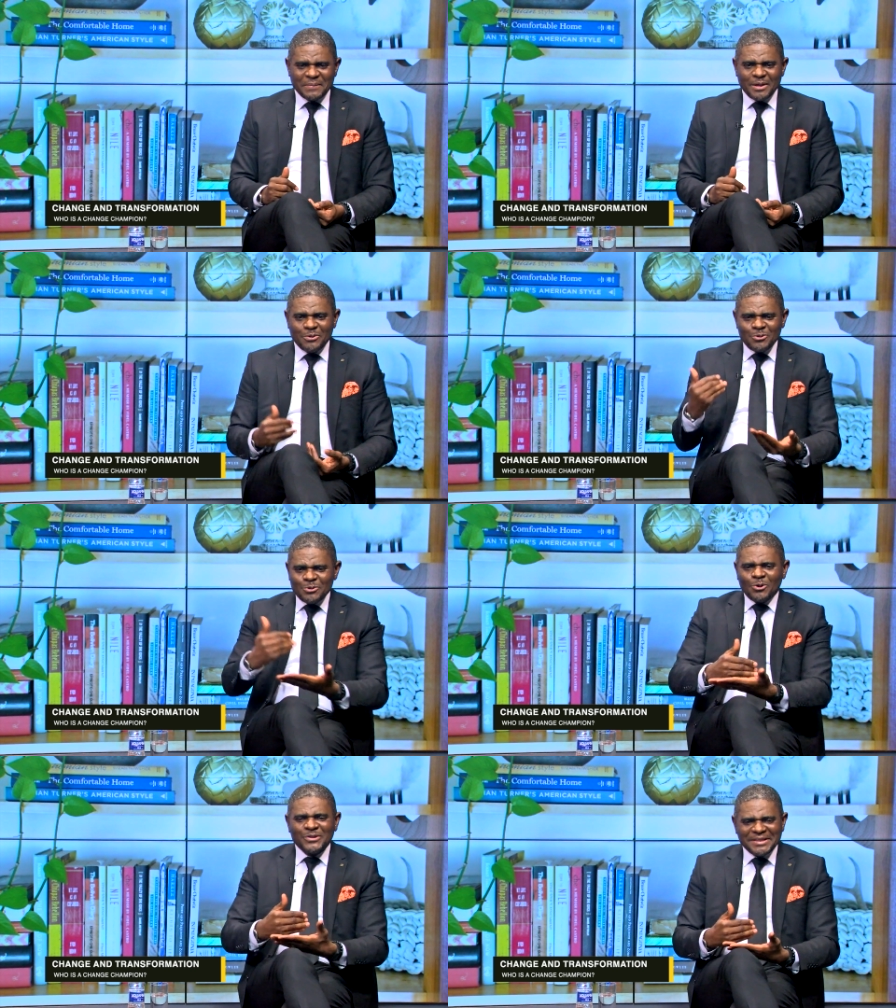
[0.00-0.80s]
You
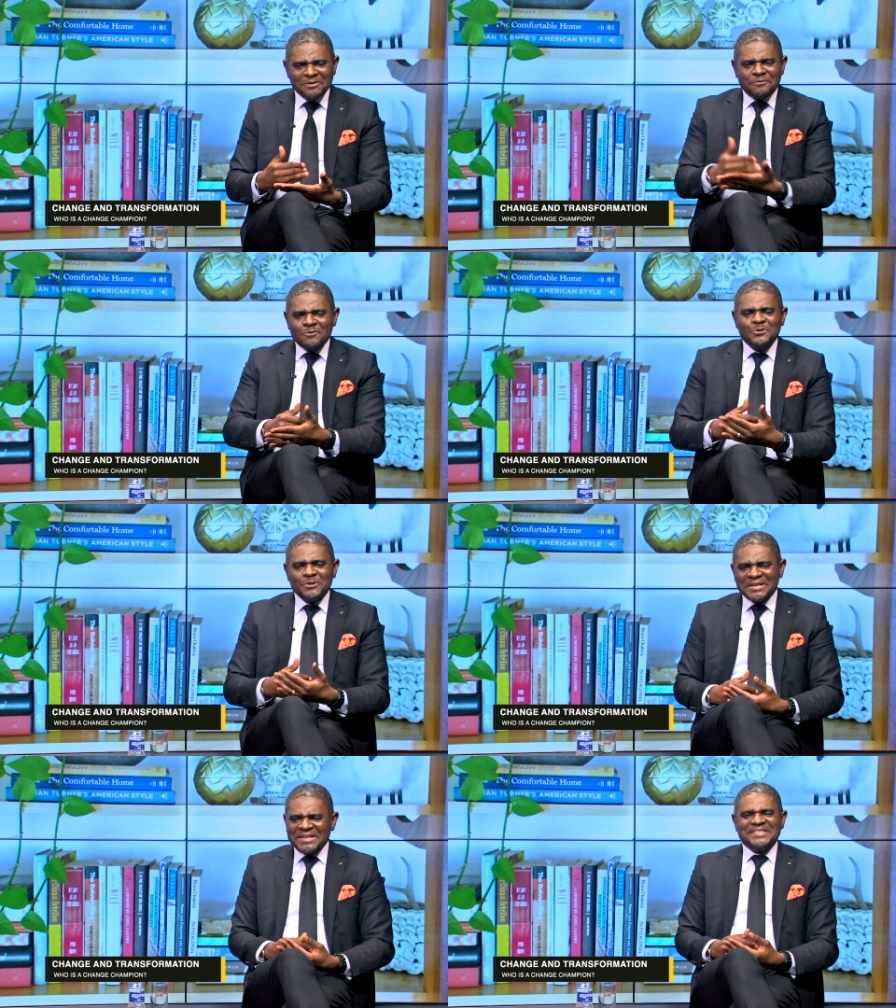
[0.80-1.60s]
know that the food
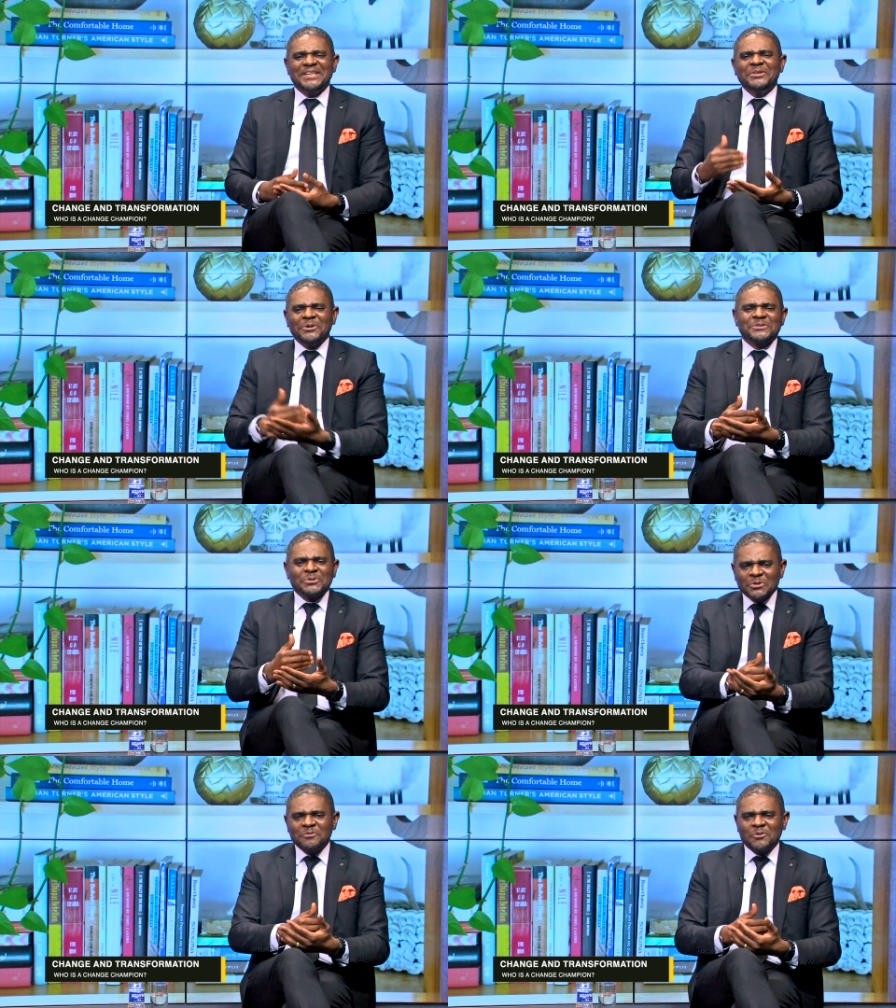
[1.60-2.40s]
you are eating
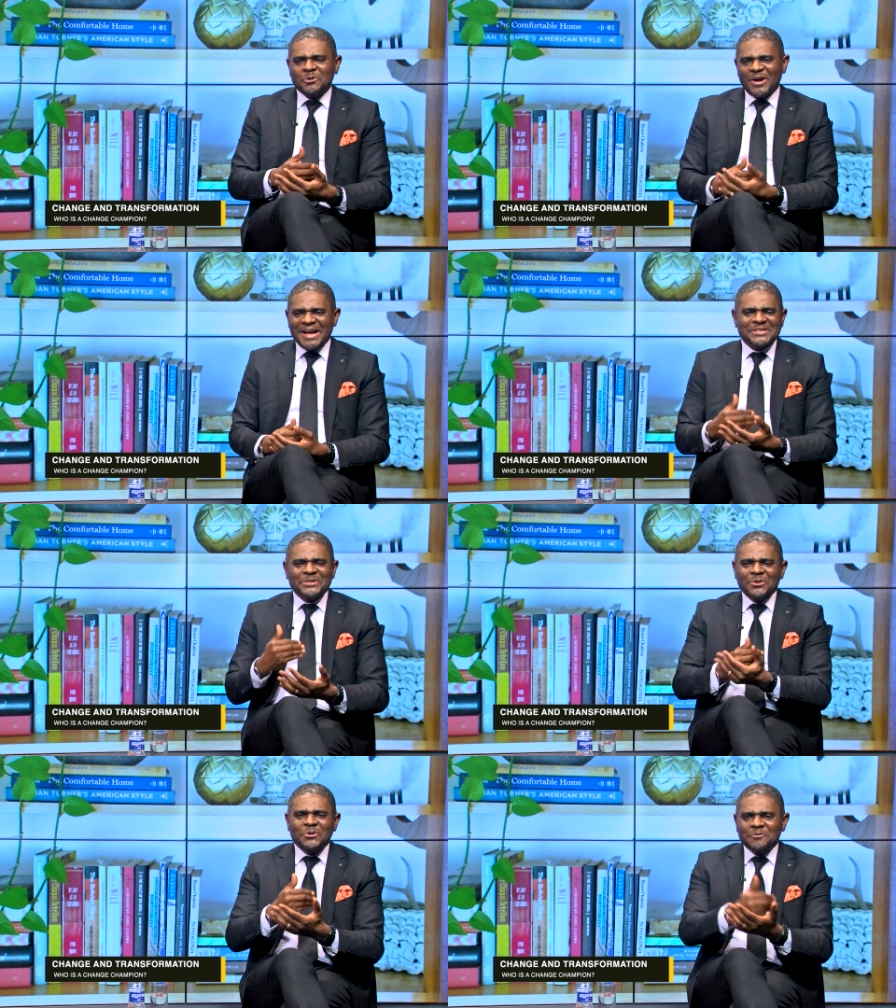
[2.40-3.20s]
not good for your heart,
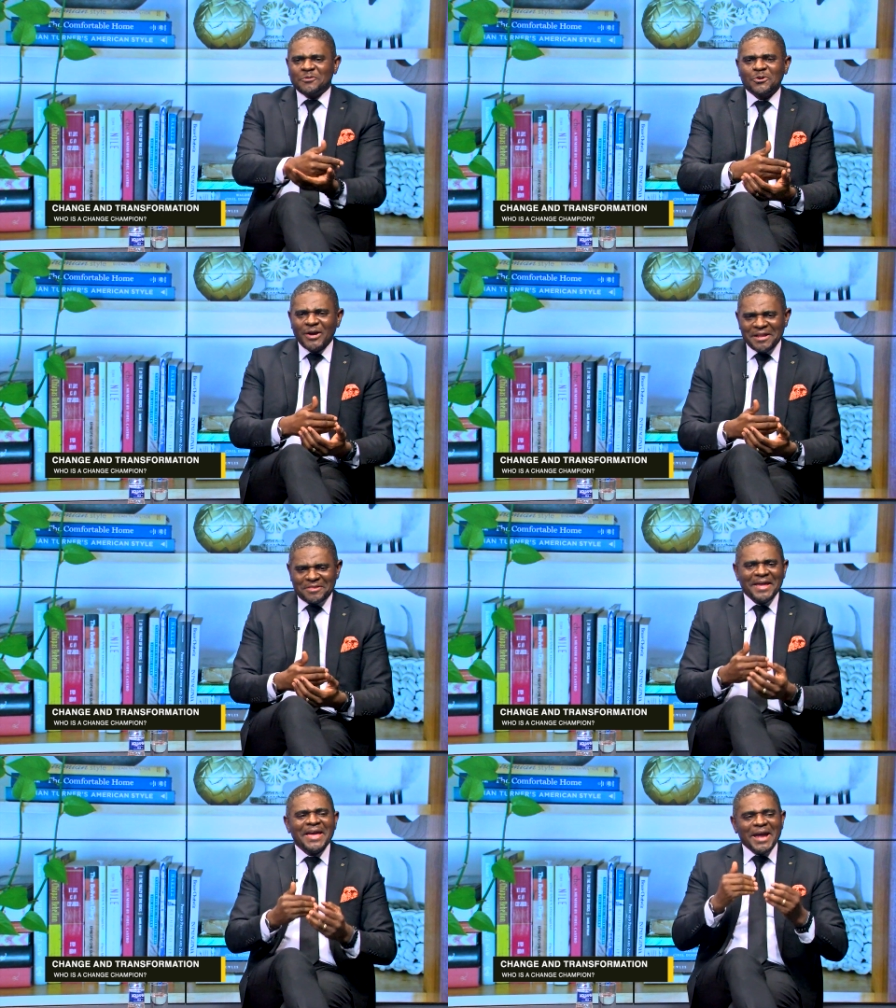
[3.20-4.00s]
not good for your
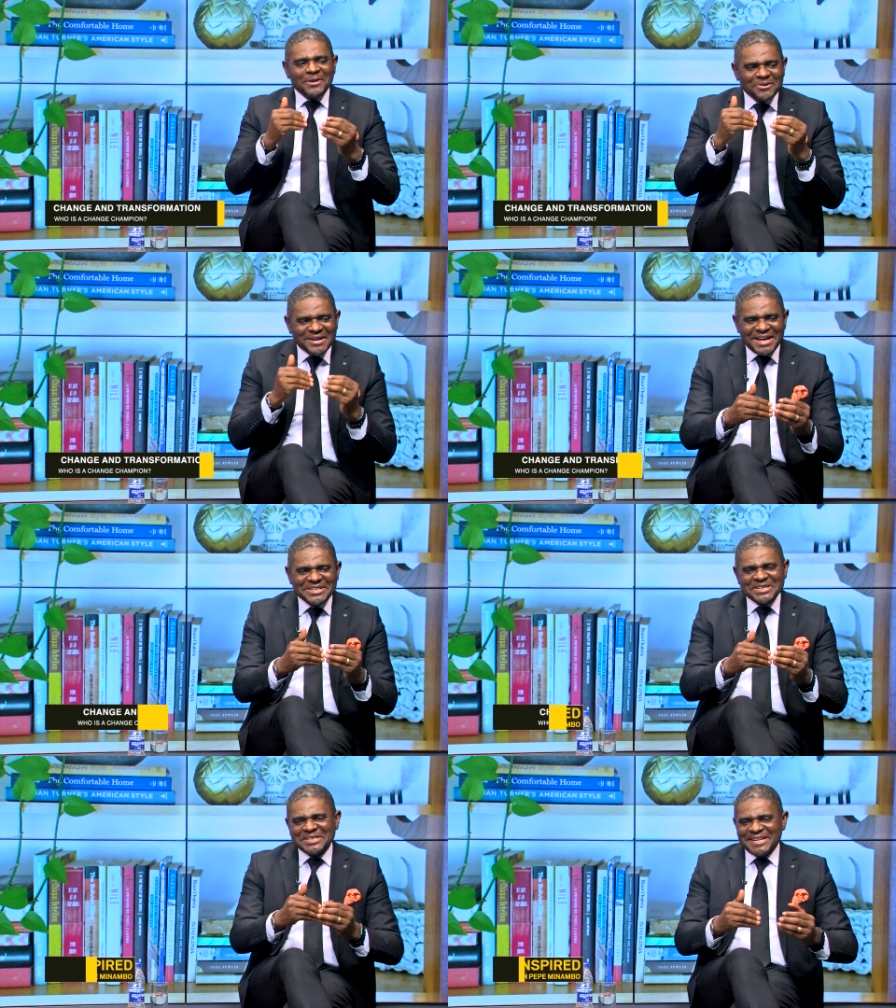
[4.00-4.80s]
health, and you
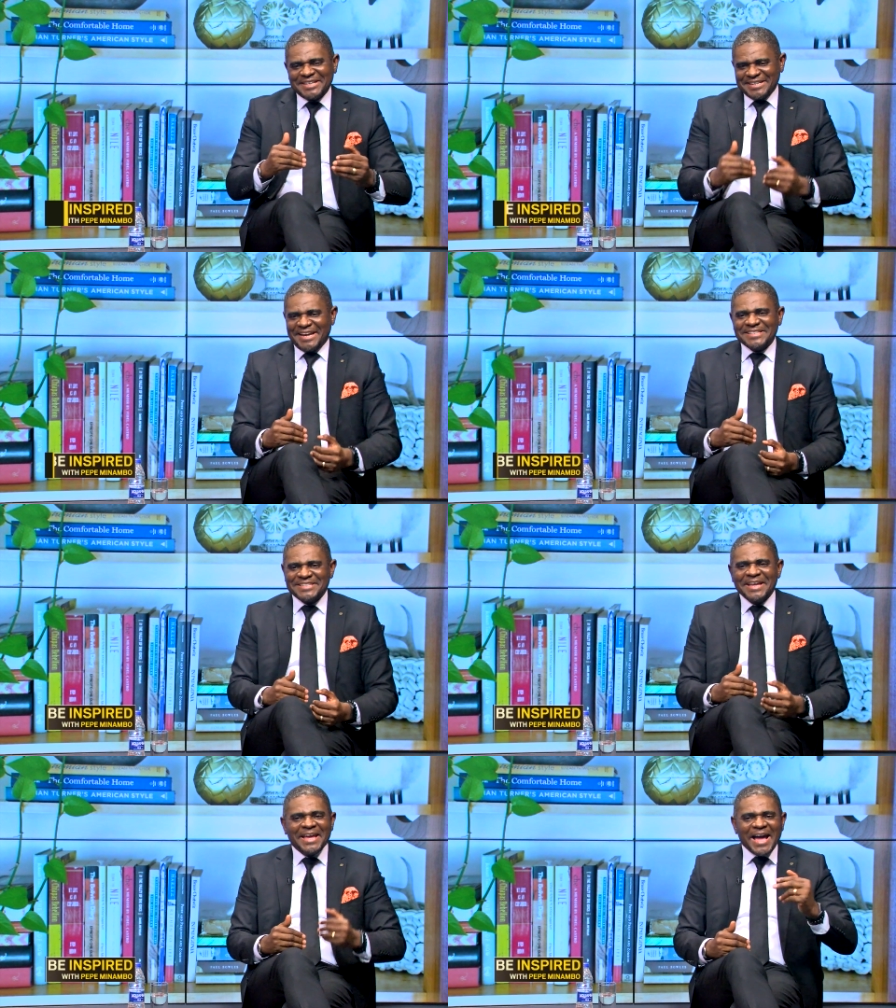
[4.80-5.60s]
can't change that
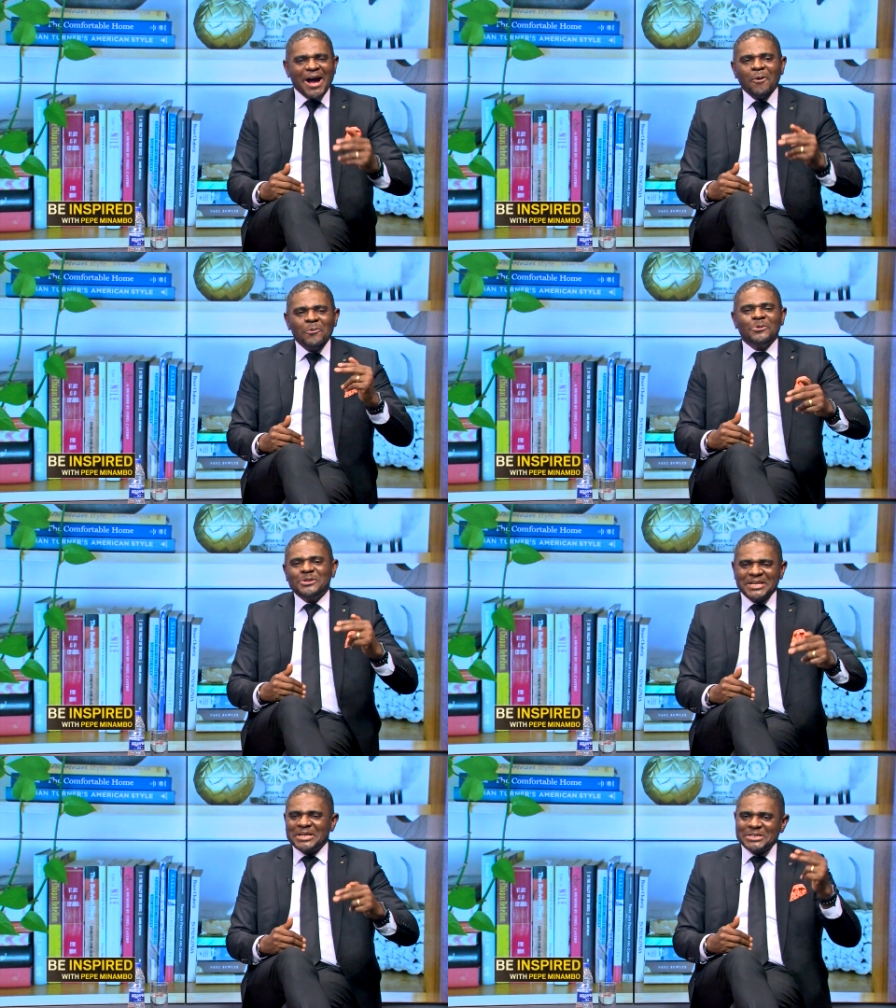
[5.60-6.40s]
diet. How will you
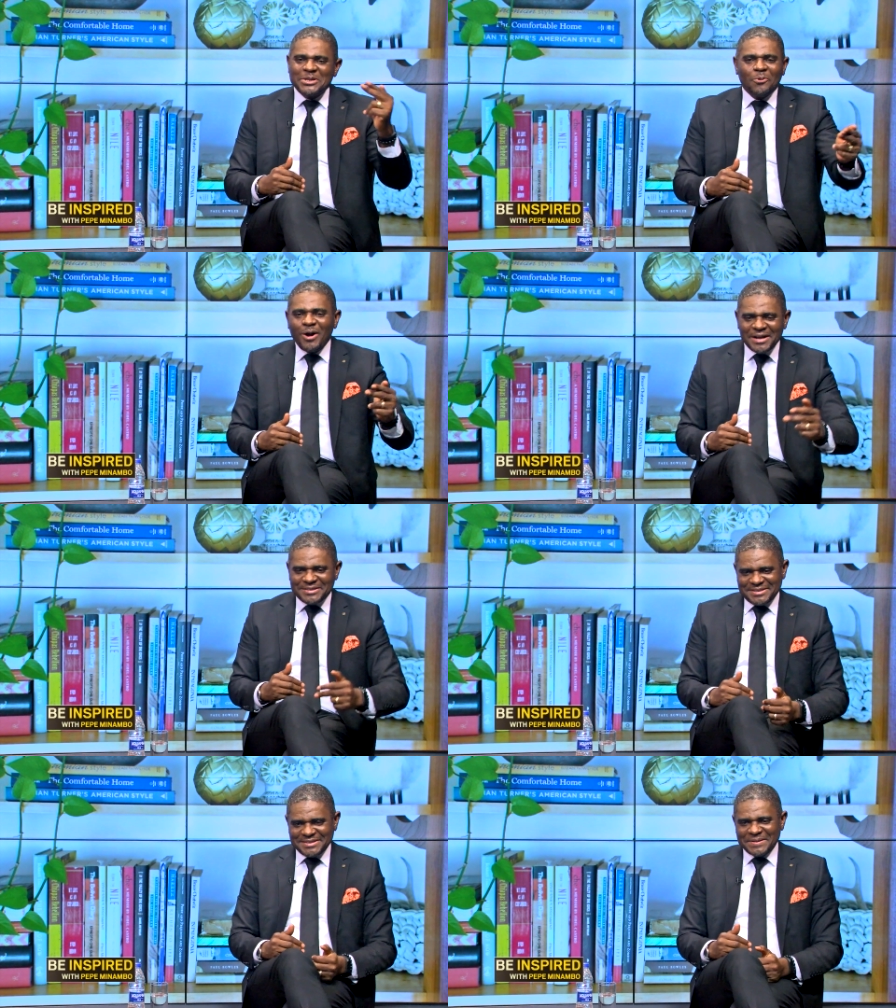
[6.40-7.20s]
change the
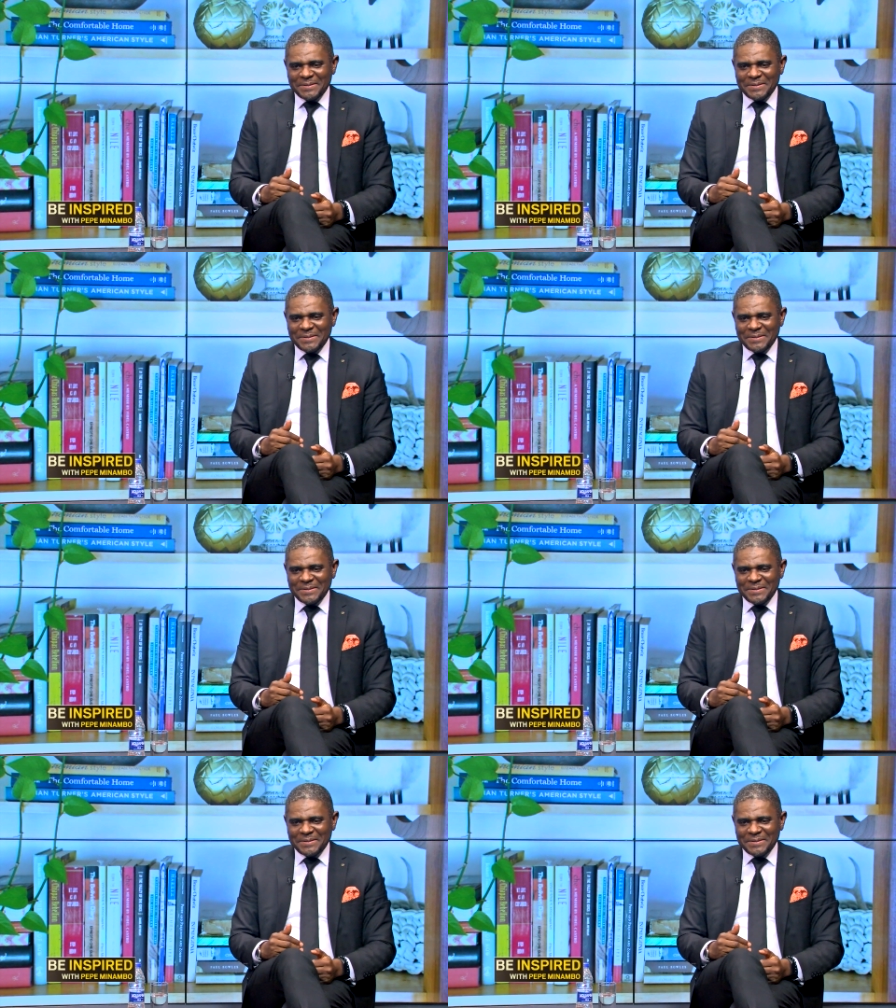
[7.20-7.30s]
world?